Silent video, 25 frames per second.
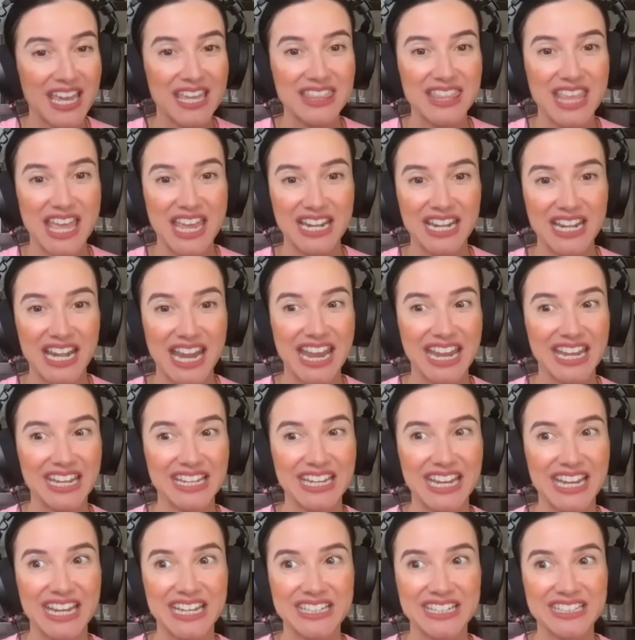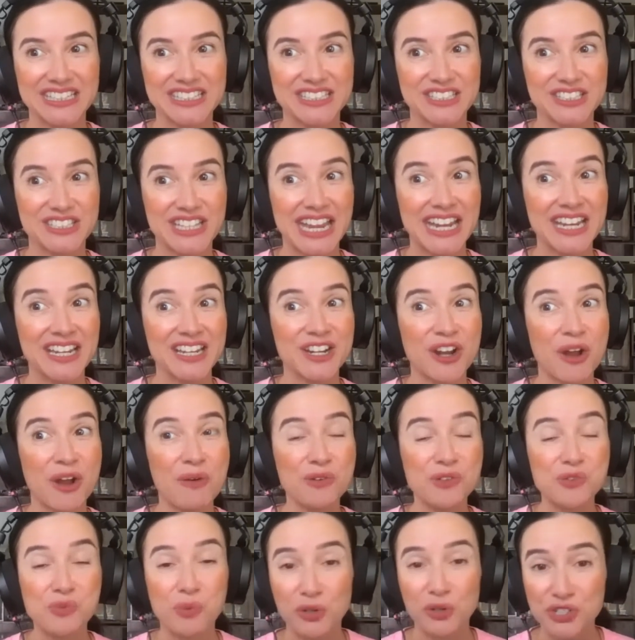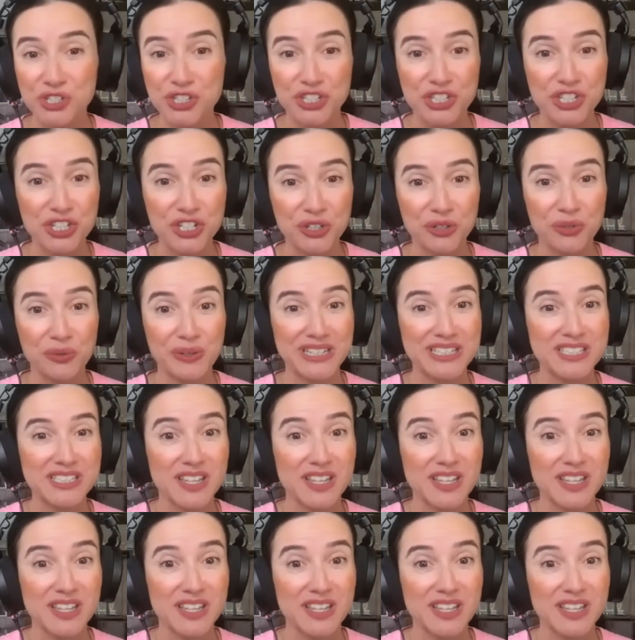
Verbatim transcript: then it it it knows what to do it